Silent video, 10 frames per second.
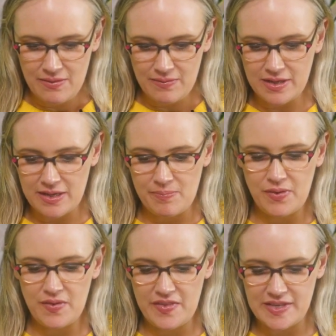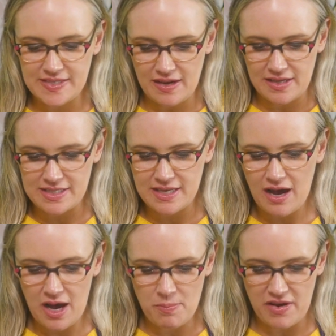We're gonna put this on
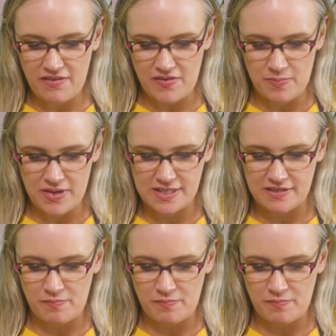top of a piece of